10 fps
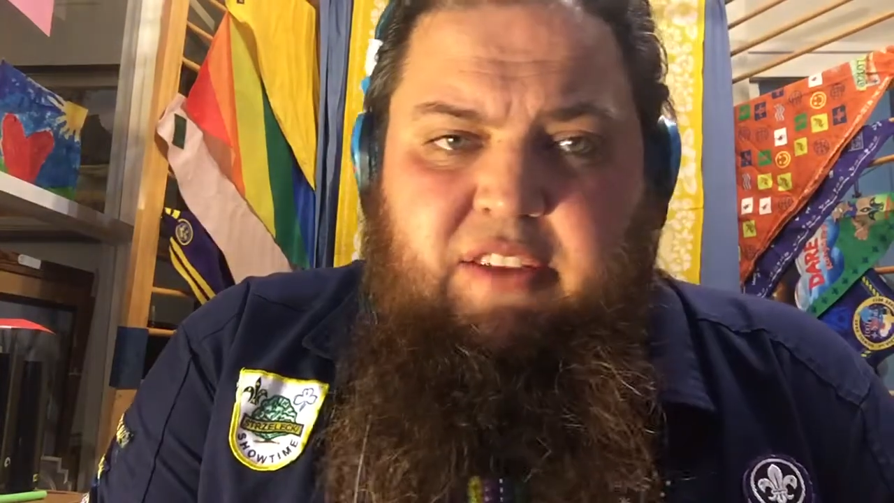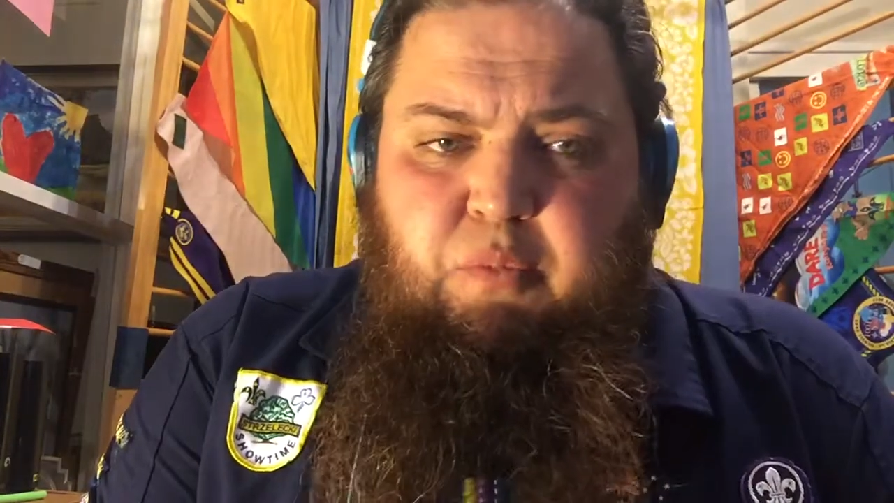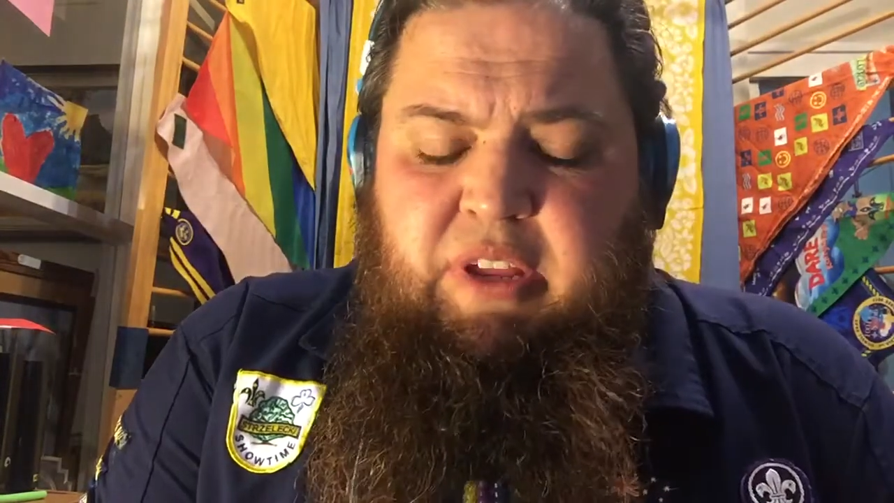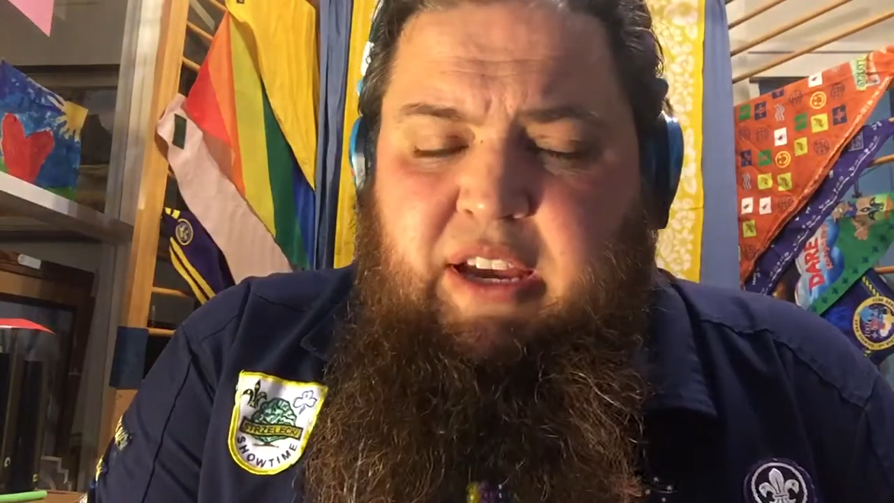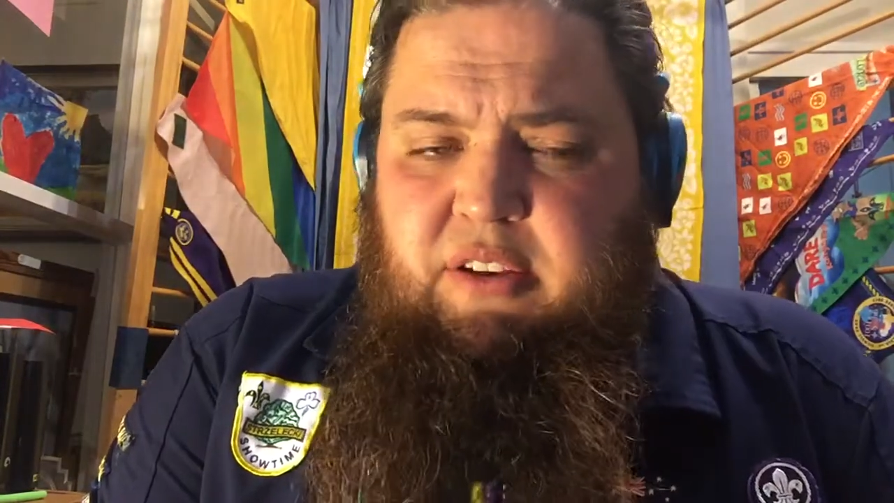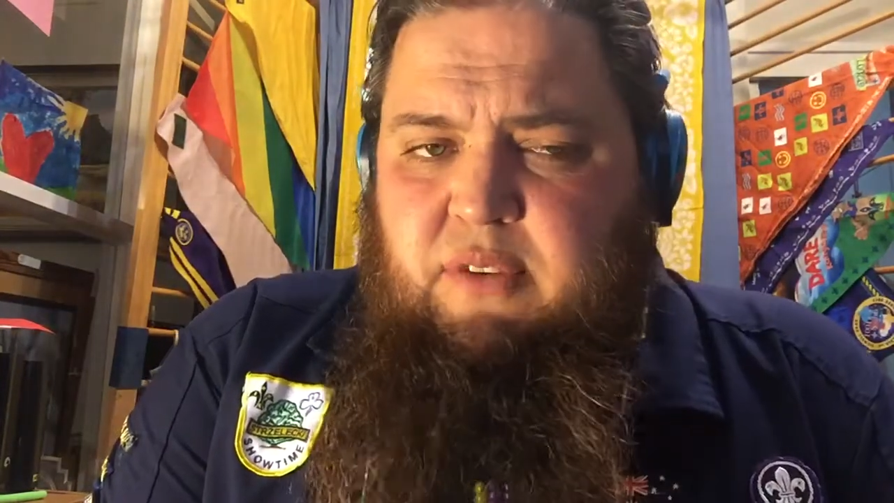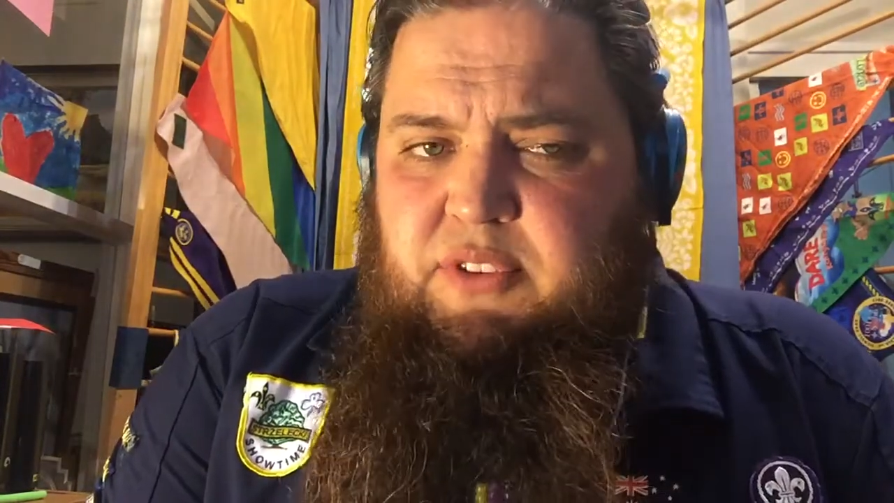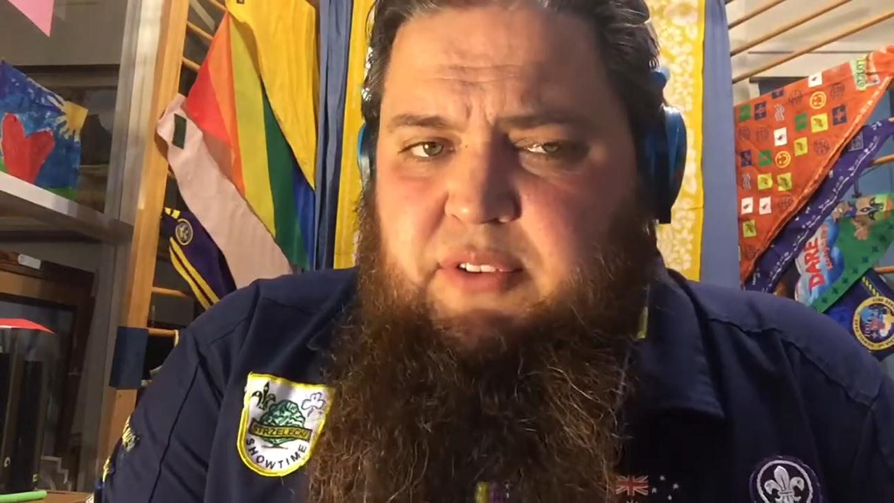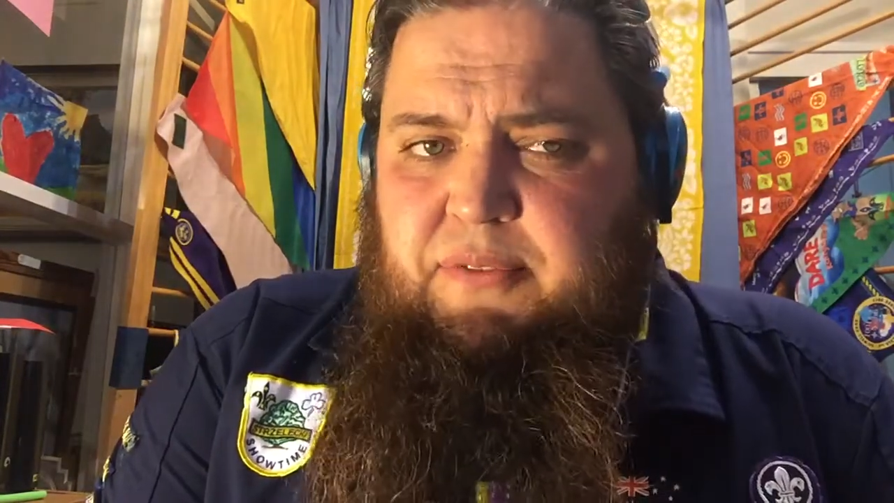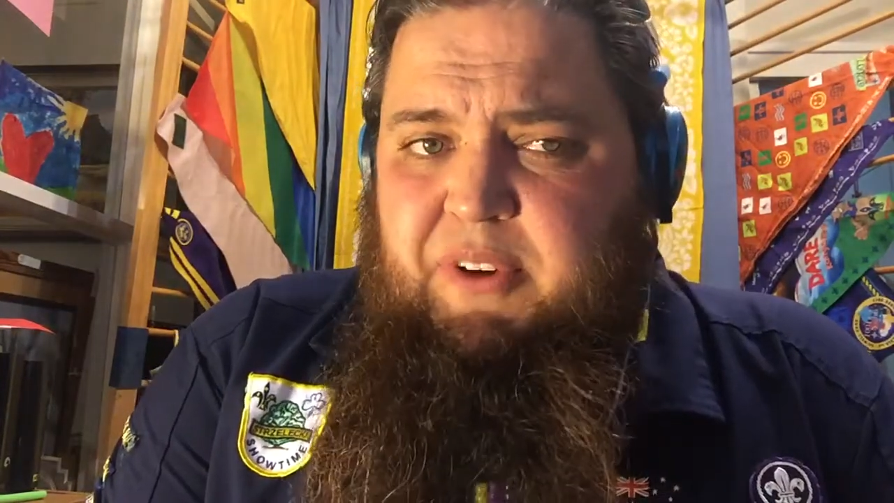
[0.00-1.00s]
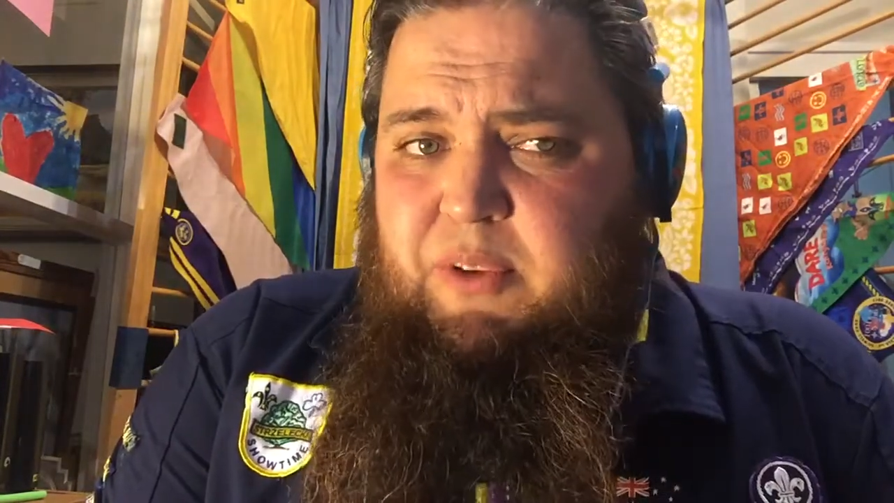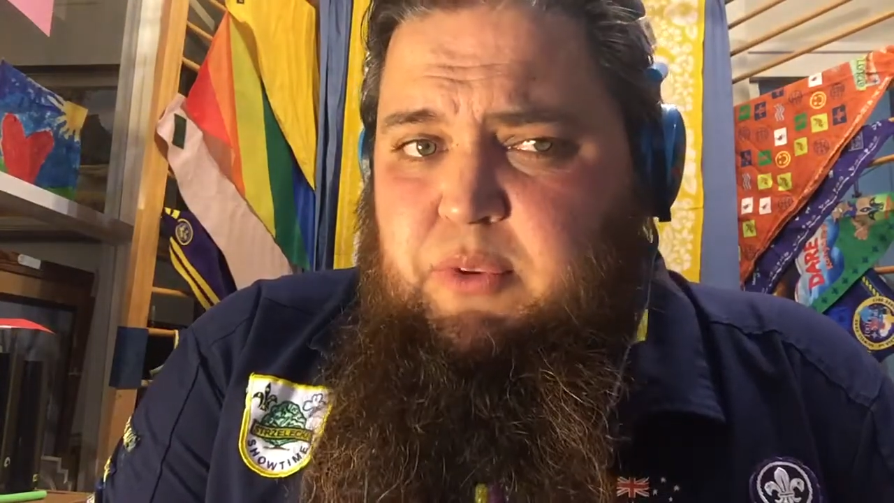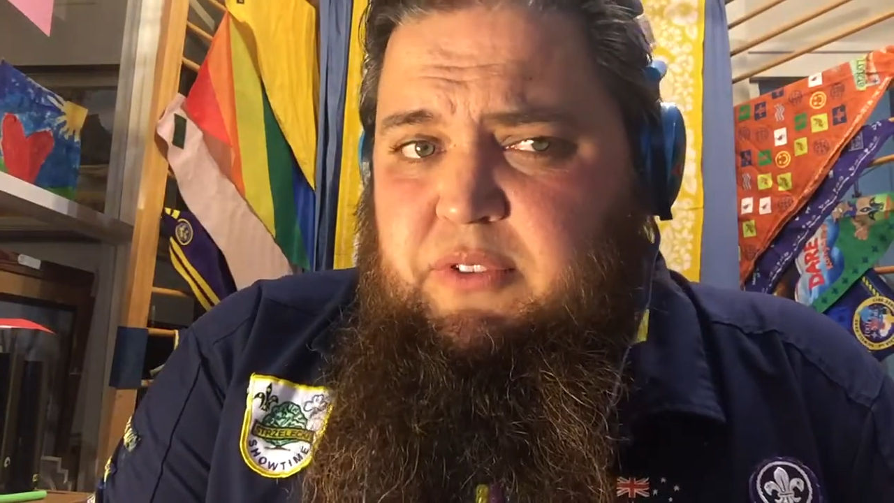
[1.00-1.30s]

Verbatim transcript: it's pretty hard to go visit a friend when